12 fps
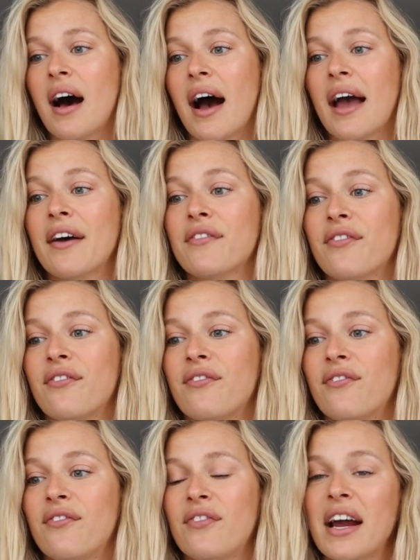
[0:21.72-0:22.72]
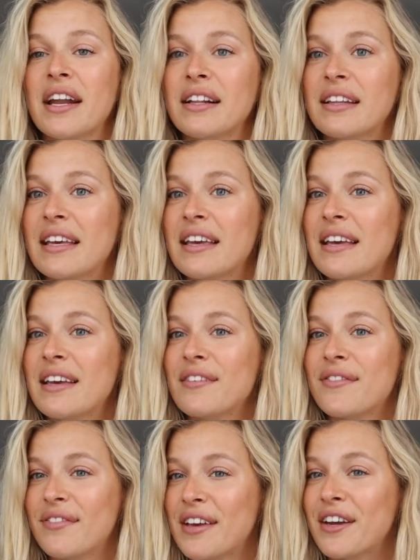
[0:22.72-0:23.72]
I have finally
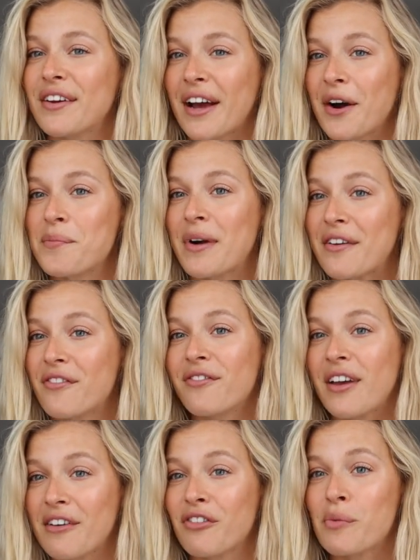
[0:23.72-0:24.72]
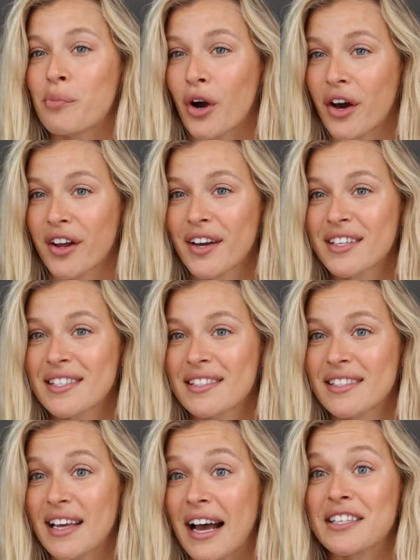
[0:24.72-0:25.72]
figured out my favorite
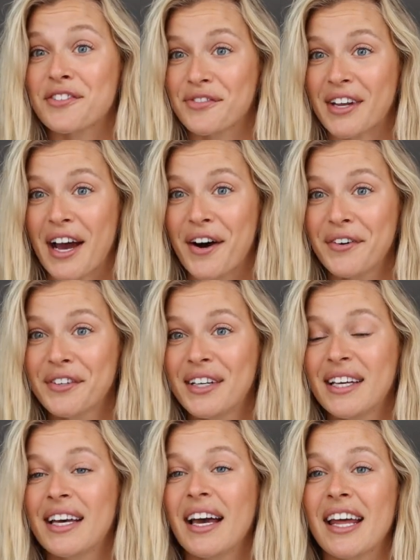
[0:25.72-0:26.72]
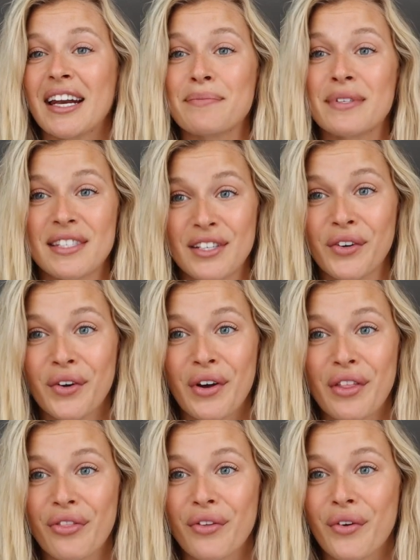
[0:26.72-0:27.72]
products as of now, and I'm still
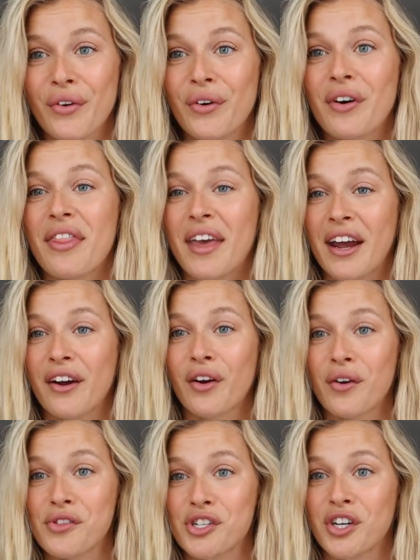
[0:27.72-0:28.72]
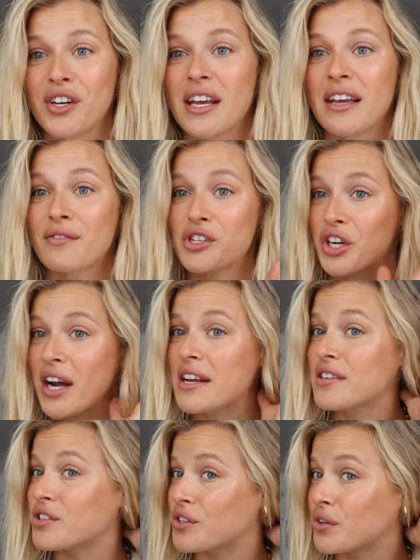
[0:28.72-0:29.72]
going through the hair growth journey of
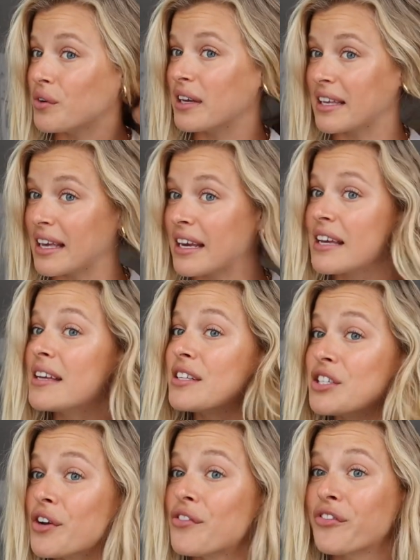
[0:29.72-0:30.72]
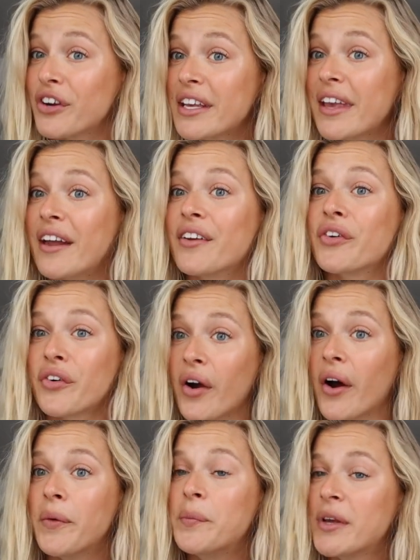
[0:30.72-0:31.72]
trying to get it to freaking
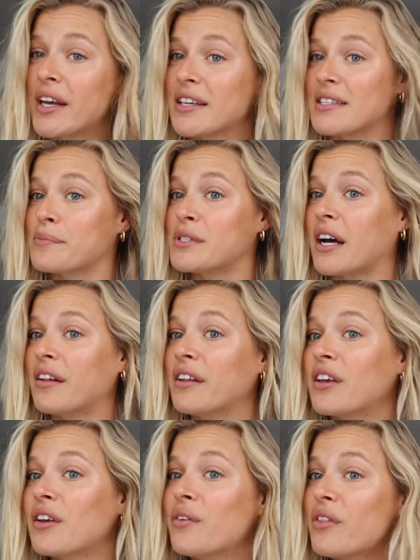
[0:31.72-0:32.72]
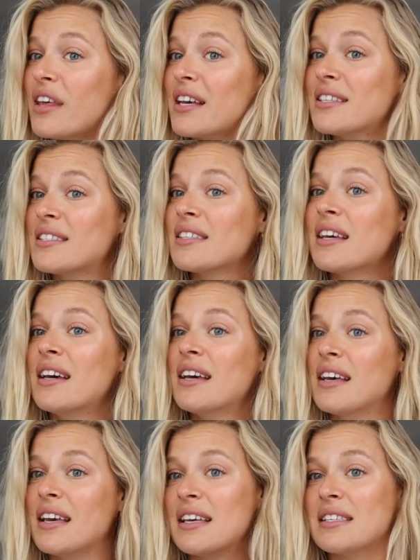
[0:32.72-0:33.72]
grow, because I'm telling you, this
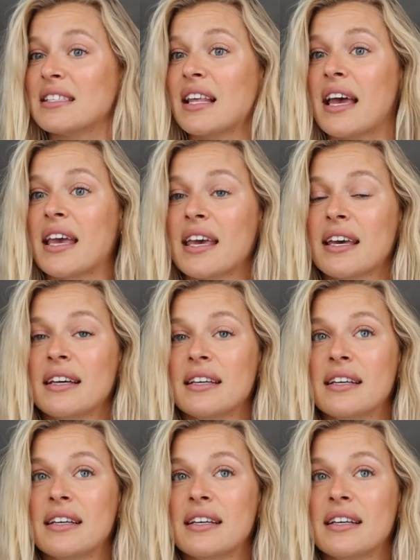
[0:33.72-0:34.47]
is like